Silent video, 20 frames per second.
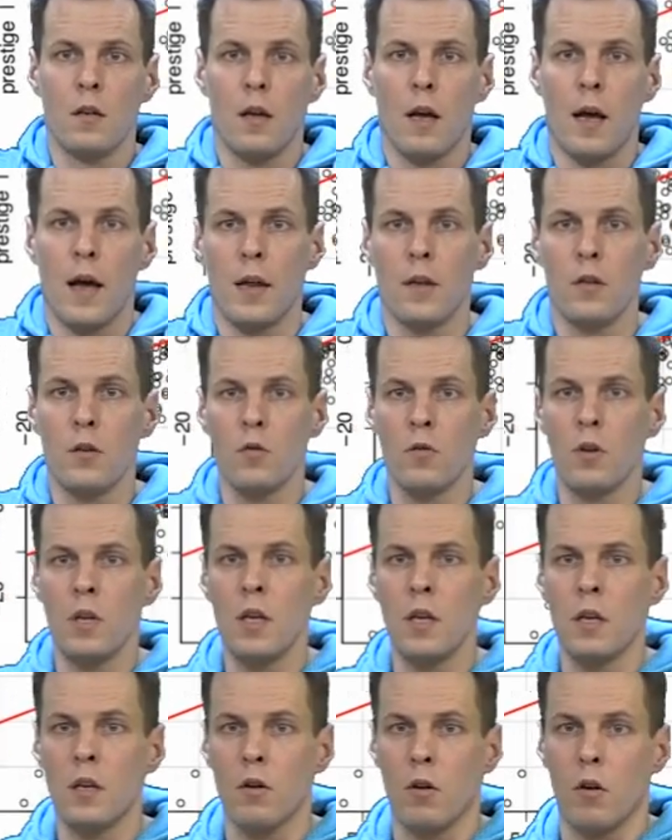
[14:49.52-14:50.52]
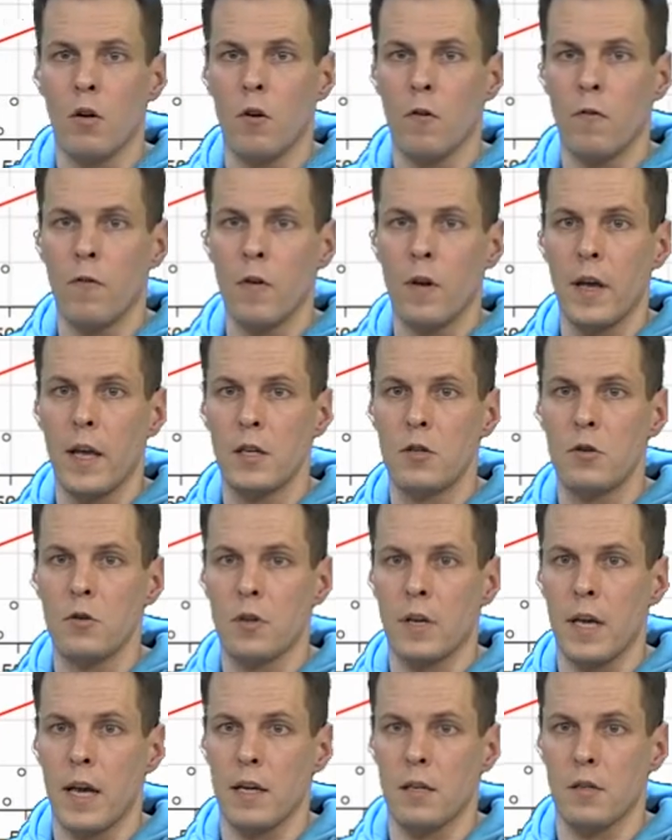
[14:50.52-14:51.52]
and unique of
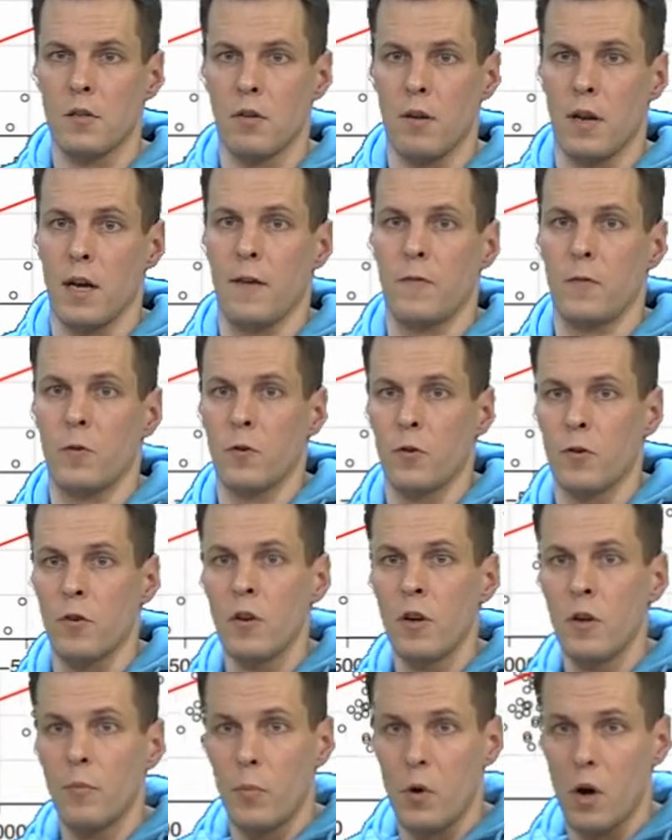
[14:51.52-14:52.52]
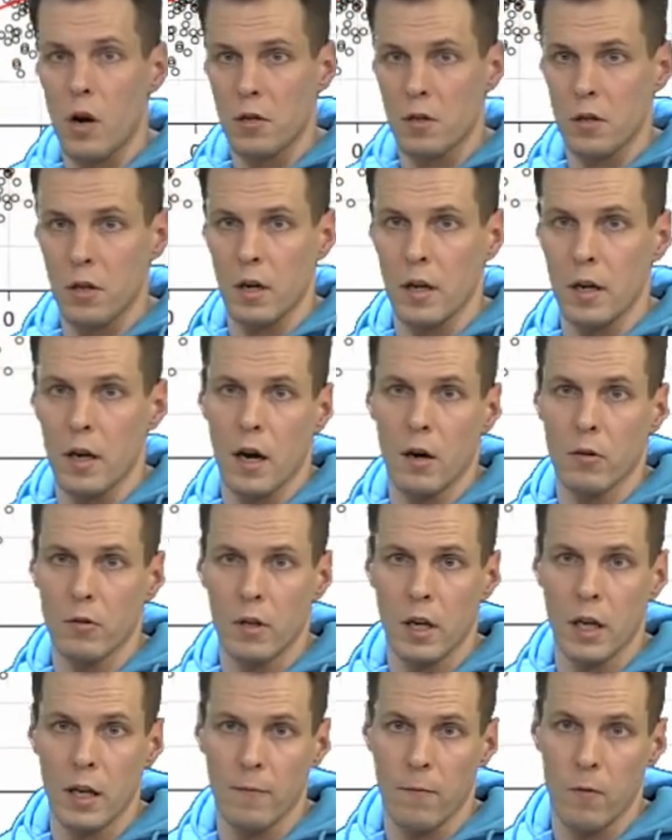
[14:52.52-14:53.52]
education after parceling out
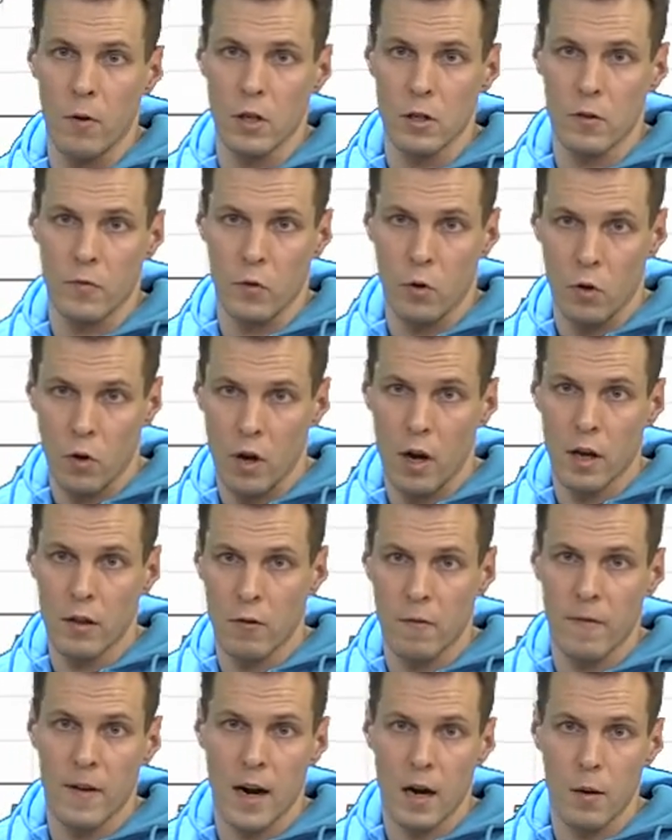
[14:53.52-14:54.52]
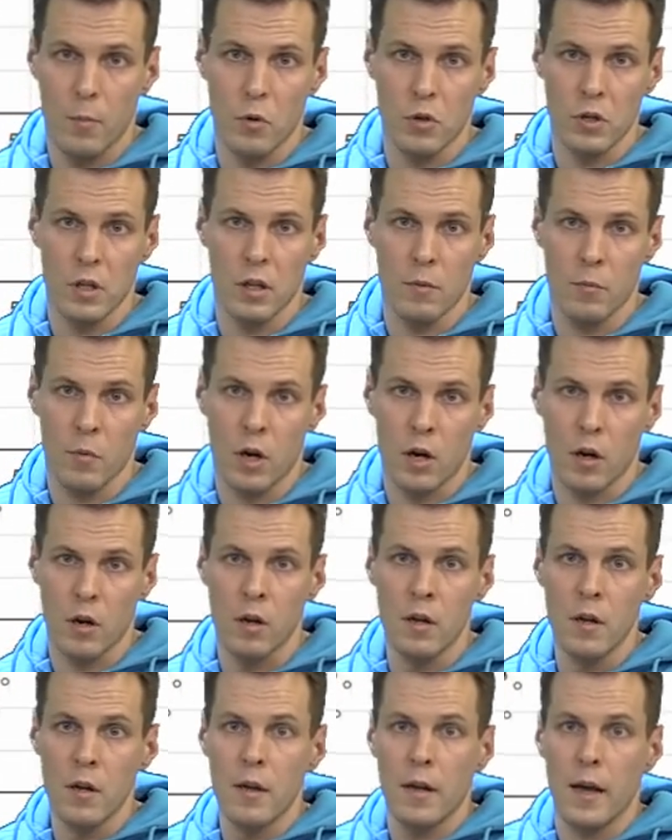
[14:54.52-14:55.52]
the influence of all other variables in the model.
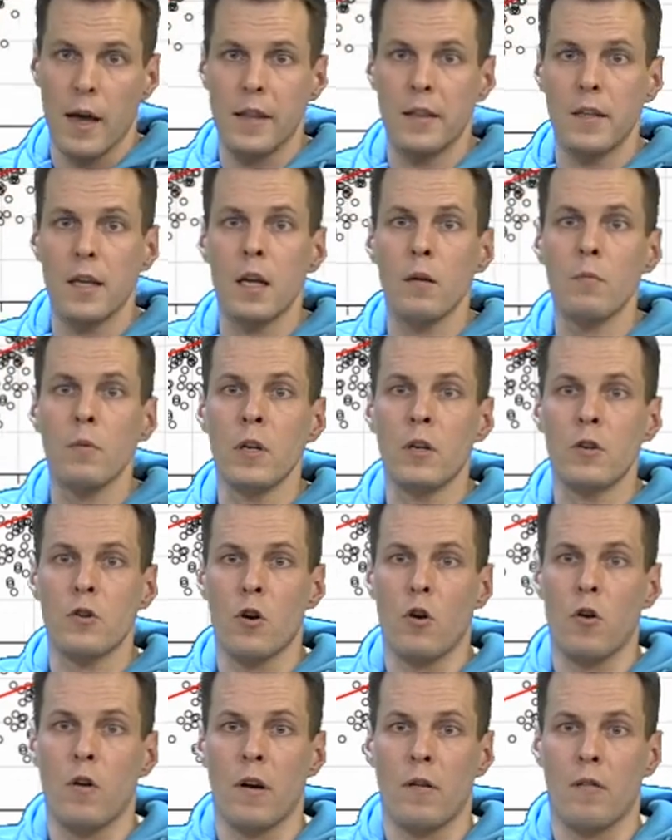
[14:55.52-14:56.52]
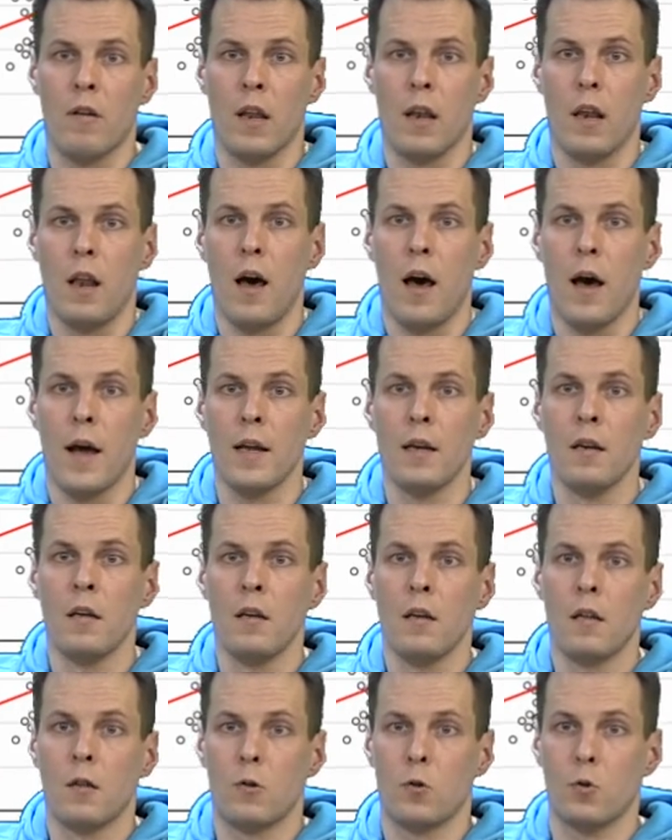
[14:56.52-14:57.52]
And then we draw a line
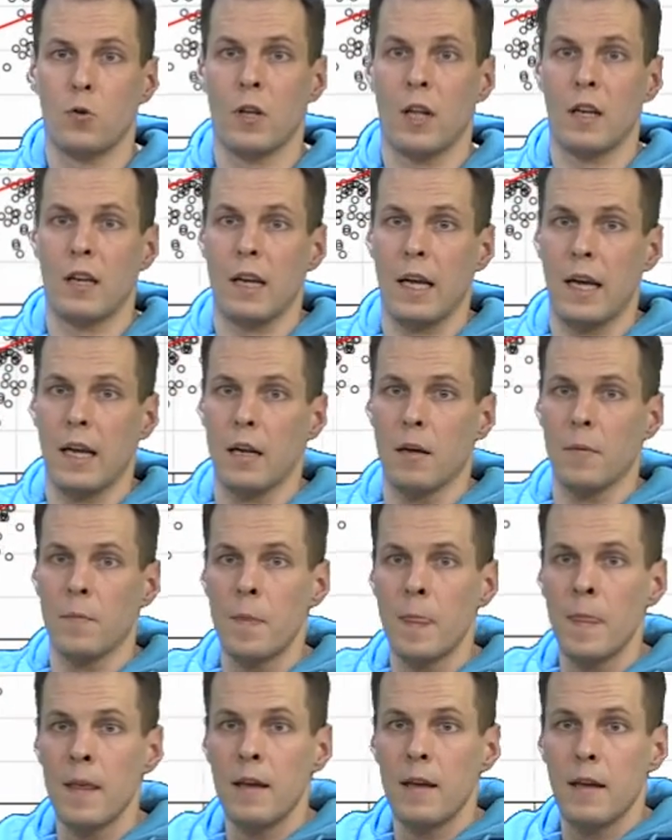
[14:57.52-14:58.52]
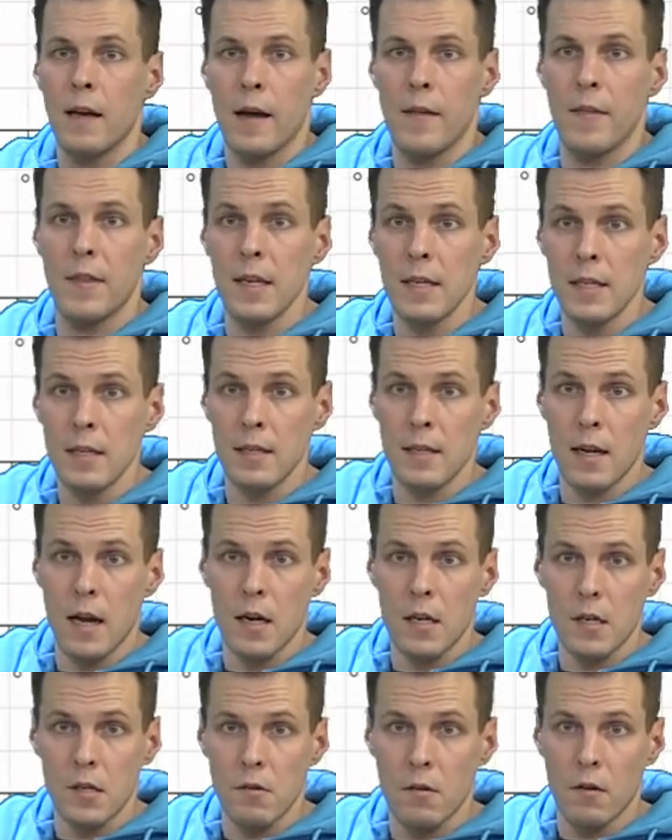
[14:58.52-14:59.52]
through that data. And this is
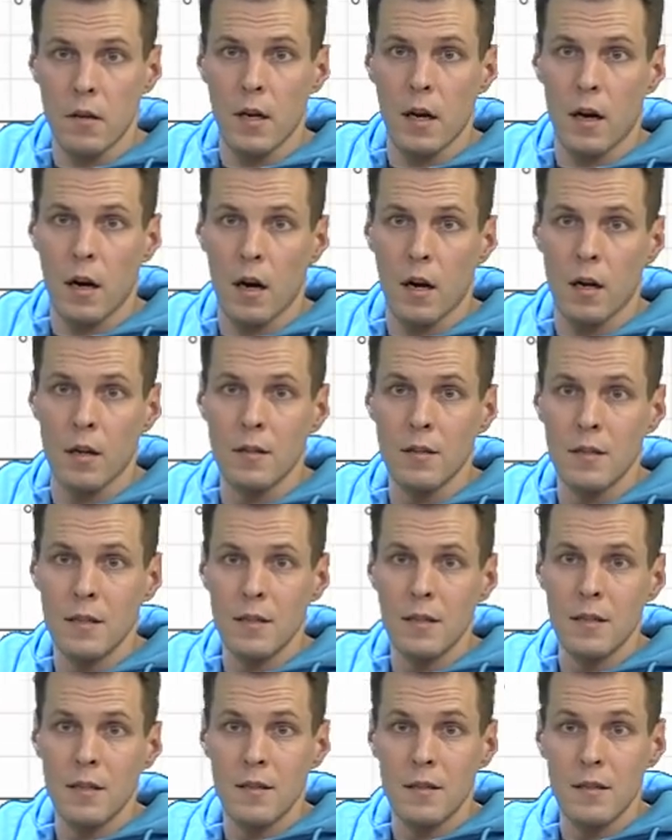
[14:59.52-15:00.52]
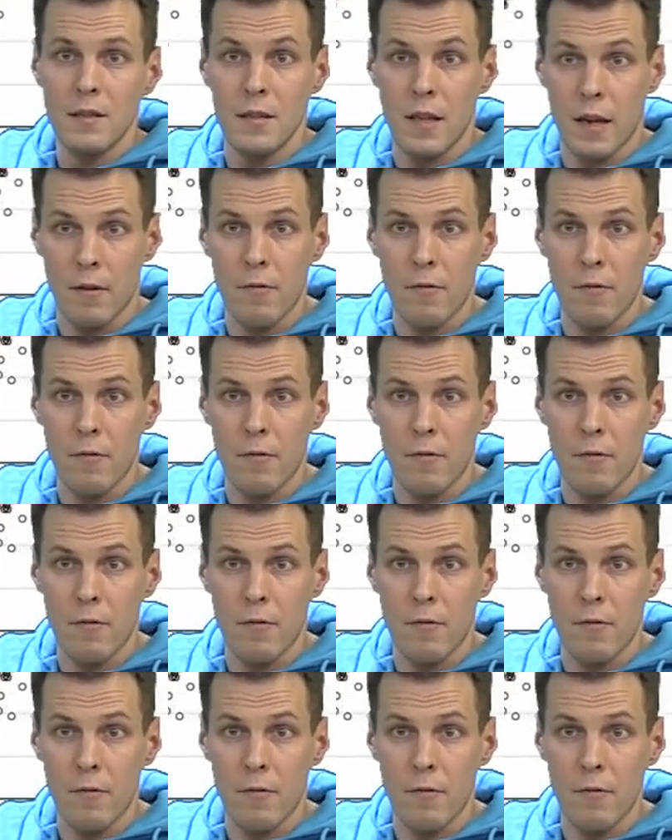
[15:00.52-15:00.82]
actually the